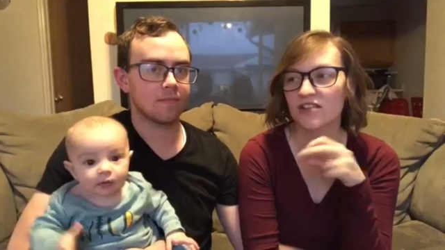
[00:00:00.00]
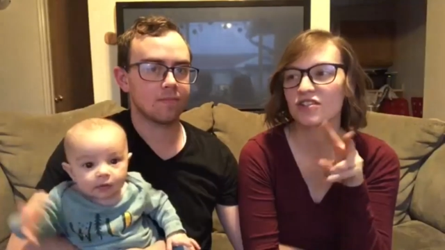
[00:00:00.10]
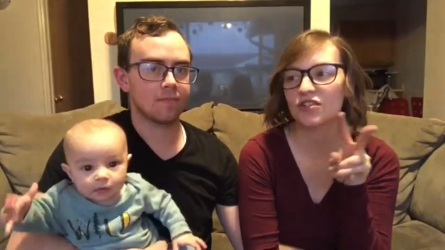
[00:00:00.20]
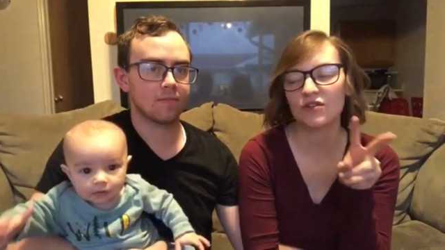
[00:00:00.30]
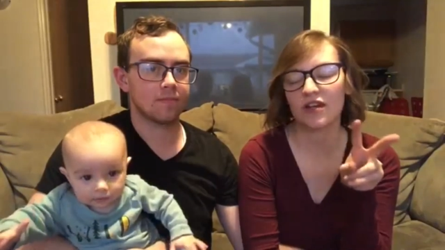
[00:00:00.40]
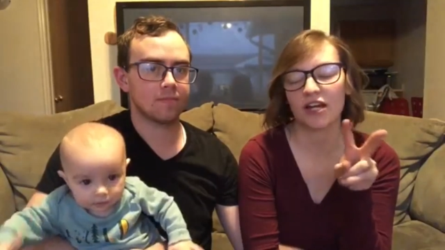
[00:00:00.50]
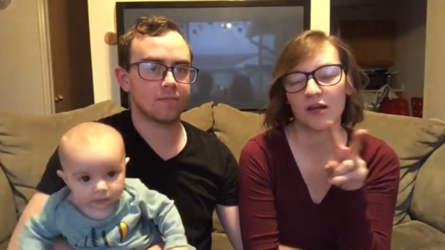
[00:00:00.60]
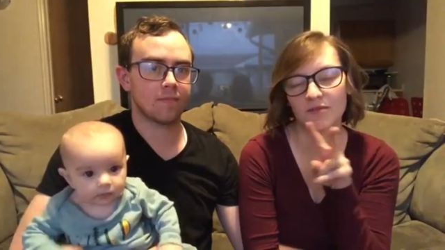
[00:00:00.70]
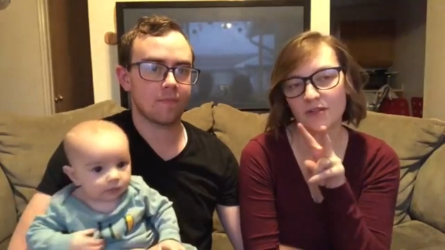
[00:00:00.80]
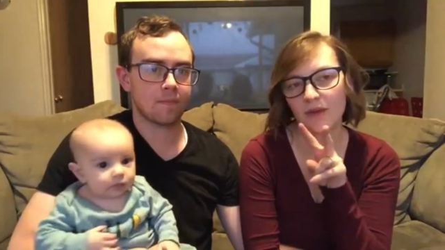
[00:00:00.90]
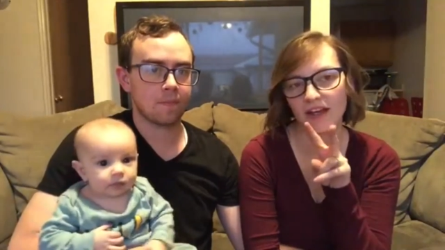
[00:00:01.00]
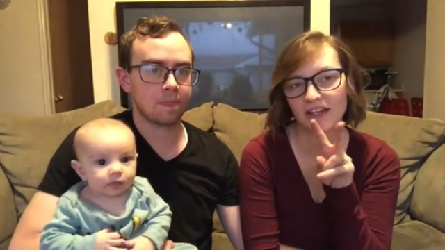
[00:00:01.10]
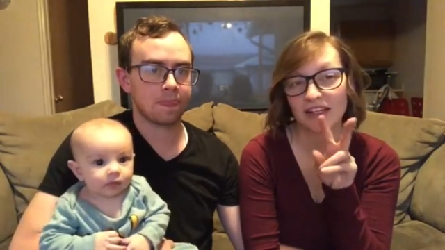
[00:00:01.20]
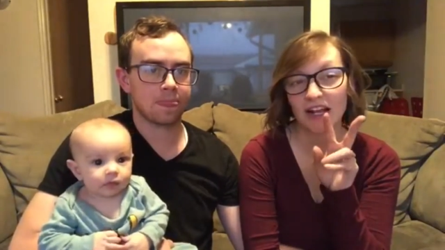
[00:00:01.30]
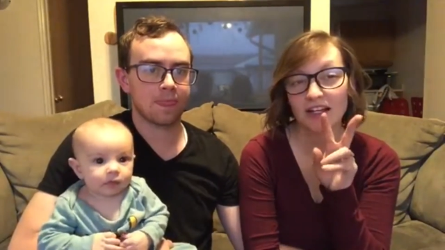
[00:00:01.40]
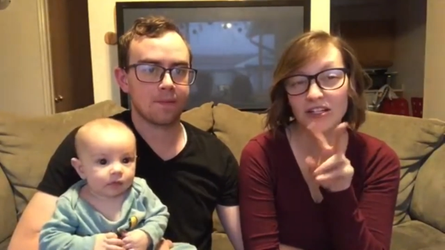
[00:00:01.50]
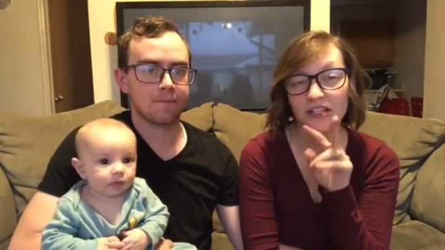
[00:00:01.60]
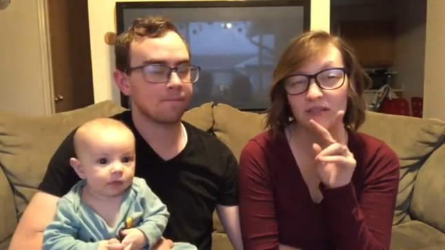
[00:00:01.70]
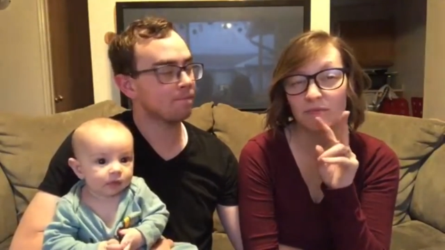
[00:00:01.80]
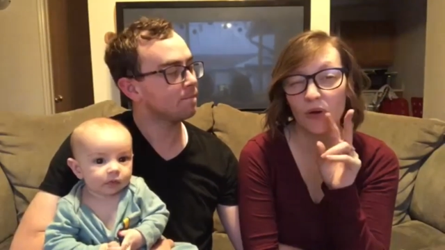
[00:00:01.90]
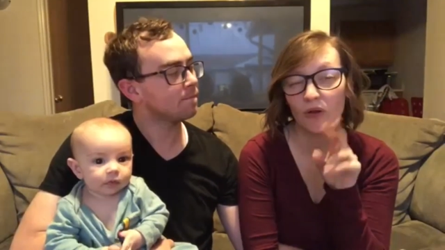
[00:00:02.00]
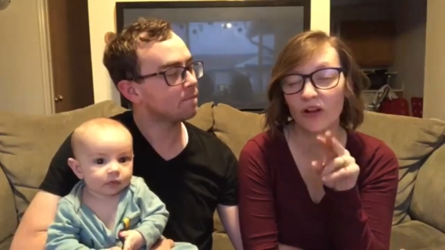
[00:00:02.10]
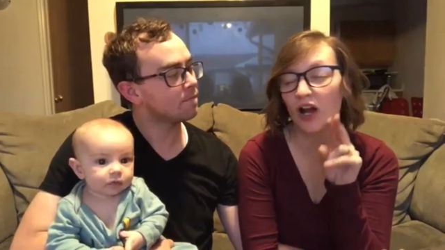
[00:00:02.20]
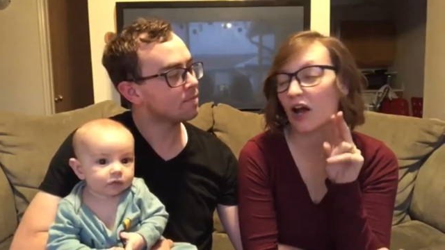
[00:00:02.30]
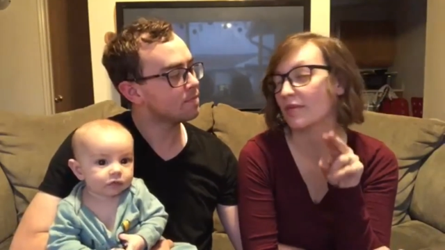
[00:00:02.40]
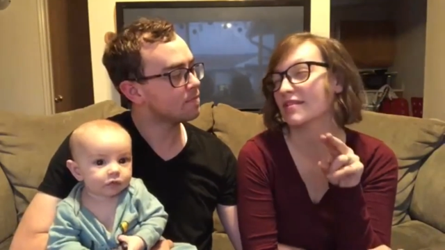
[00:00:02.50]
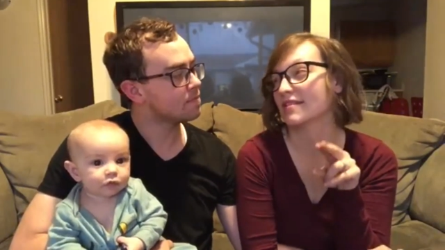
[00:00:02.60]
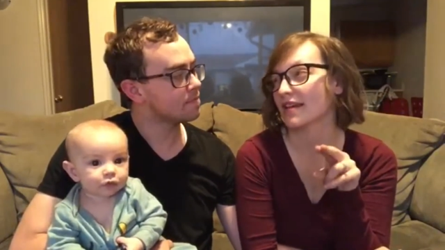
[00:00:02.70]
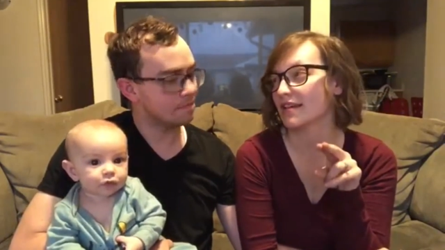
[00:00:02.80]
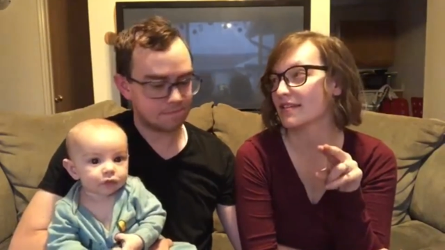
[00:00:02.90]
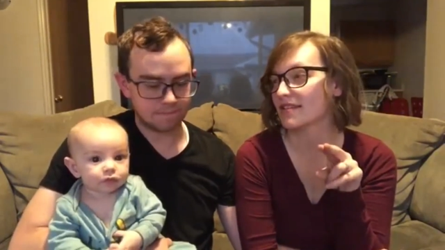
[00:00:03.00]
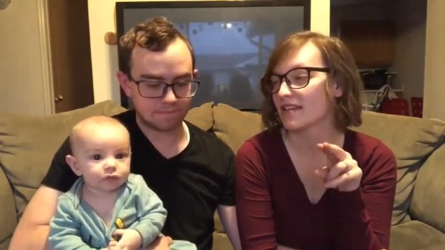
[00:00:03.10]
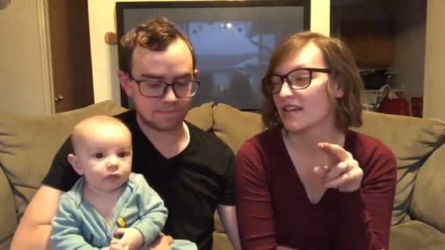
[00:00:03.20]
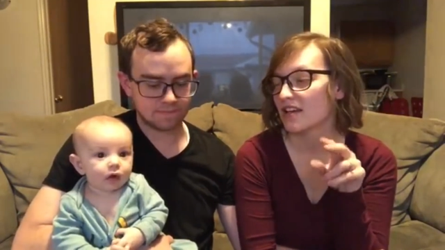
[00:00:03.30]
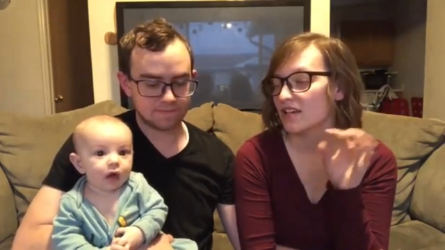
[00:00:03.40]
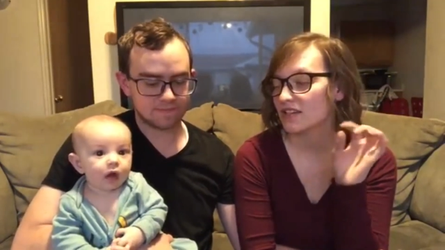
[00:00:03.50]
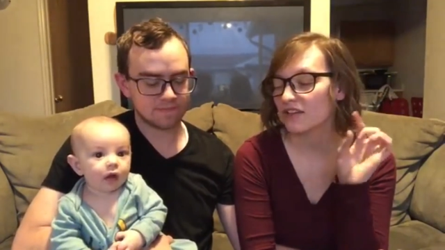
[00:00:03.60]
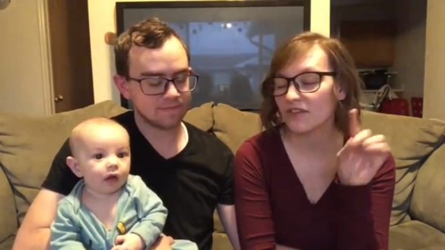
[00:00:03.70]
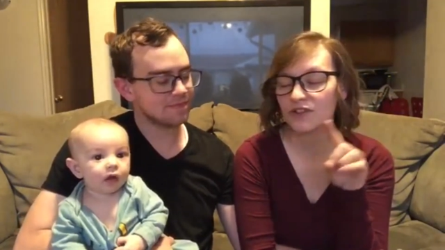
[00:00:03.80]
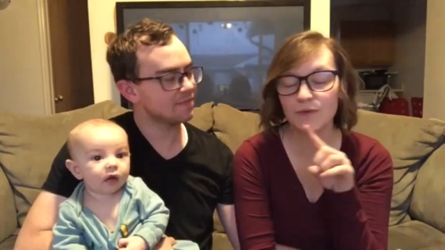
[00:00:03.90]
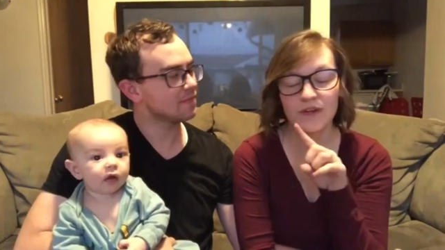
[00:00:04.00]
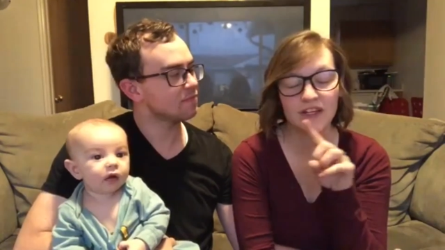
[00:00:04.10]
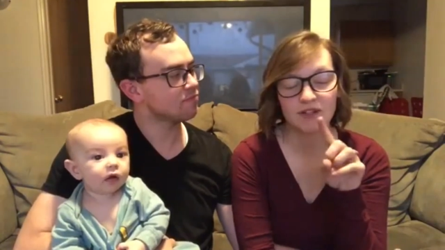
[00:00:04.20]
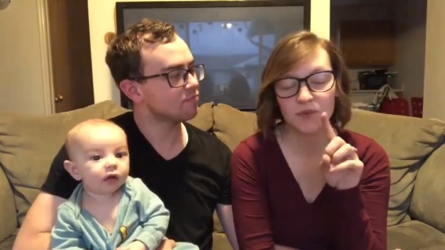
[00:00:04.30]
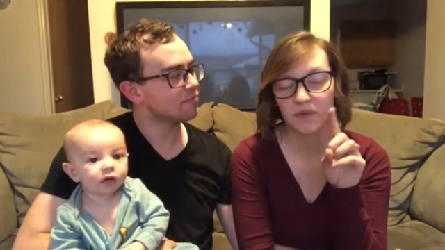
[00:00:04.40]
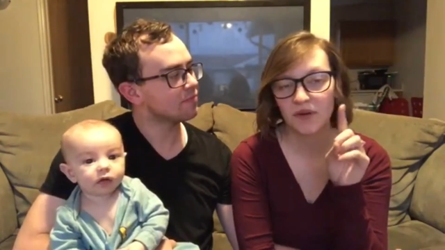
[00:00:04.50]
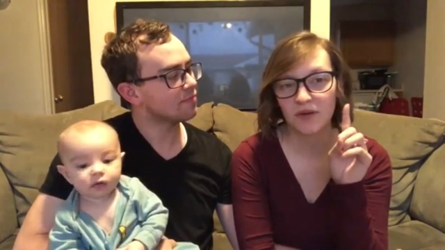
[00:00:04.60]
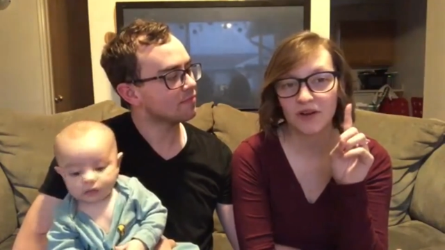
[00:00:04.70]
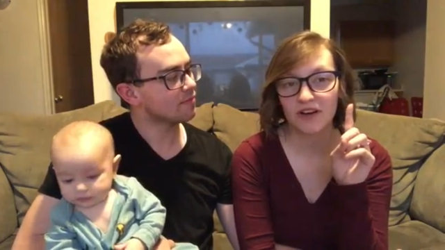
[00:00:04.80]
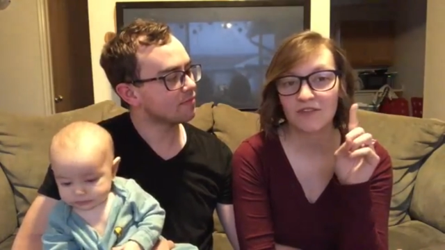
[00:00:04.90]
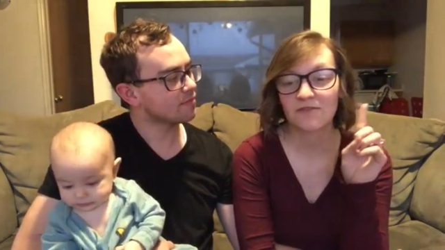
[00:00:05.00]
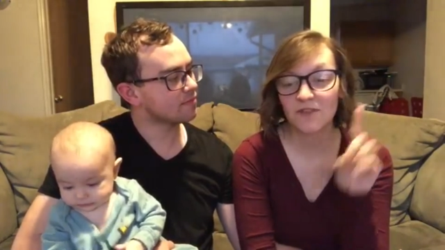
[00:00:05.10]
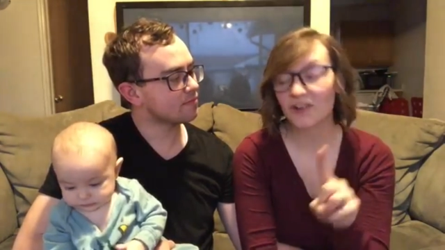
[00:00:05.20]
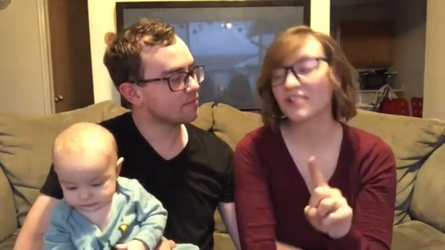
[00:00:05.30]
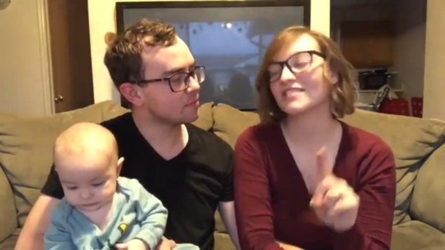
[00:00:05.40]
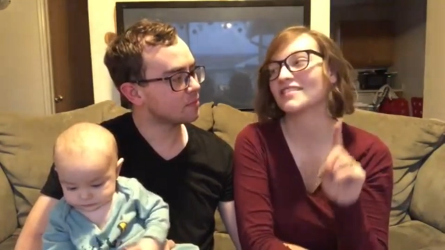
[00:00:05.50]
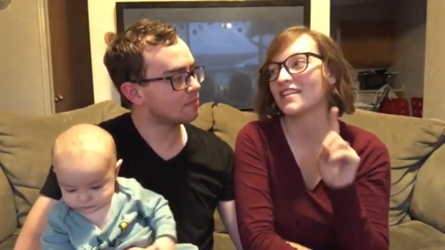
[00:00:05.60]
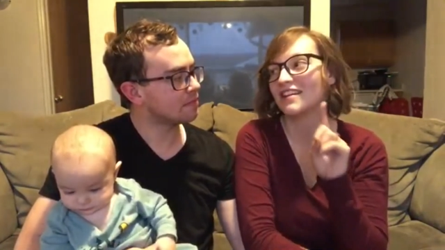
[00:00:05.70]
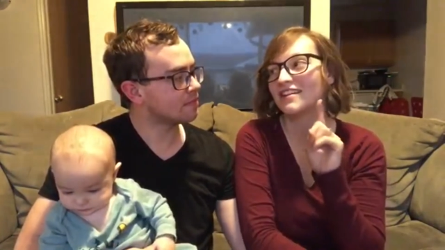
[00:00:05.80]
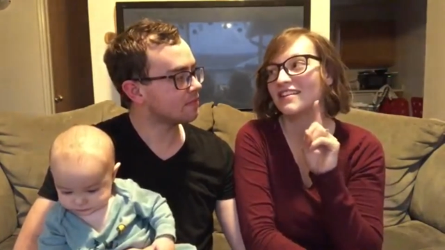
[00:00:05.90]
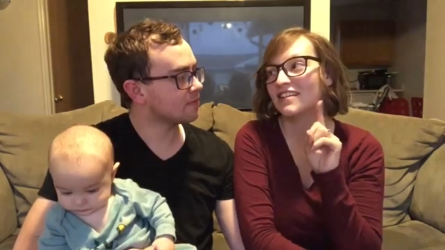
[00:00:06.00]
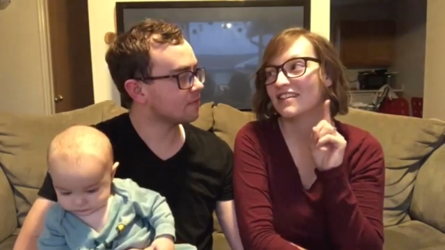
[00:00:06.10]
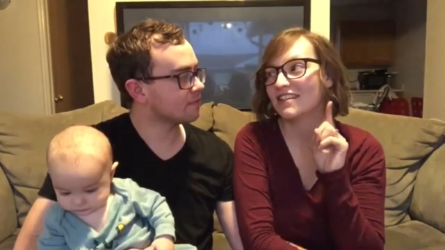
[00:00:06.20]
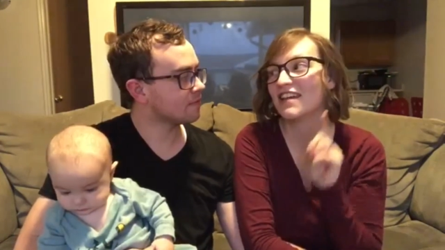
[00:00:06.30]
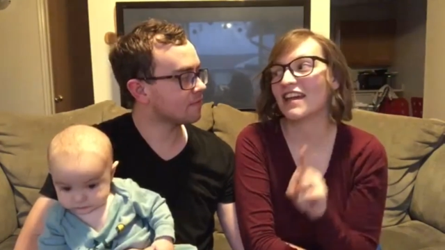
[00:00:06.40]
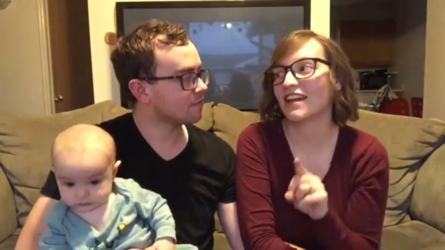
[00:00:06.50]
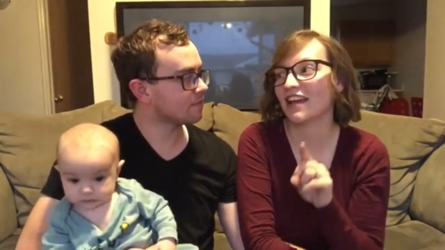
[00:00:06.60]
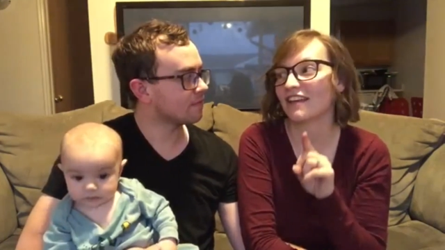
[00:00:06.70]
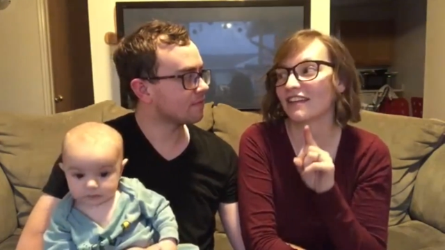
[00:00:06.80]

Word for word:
Speaker 1: There's 2 that come to mind, and they're actually polar opposites. So the first one is when we were first dating.